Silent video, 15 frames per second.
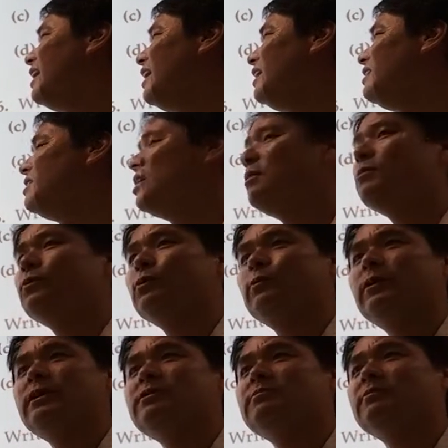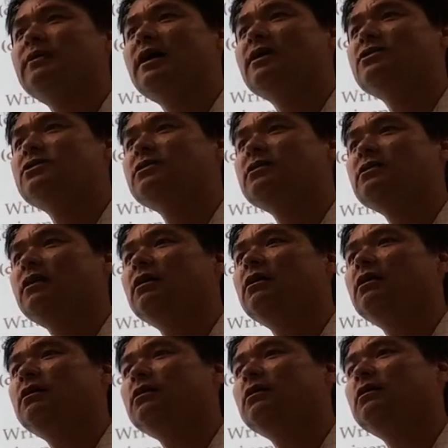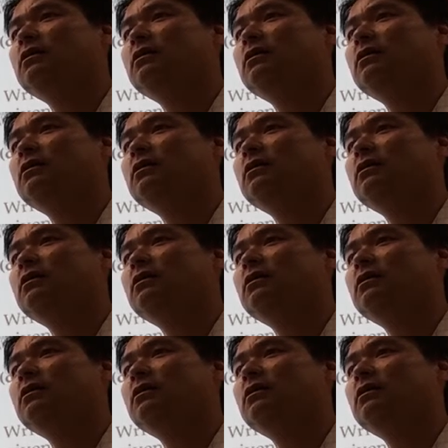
a double replacement reaction? Uh-huh.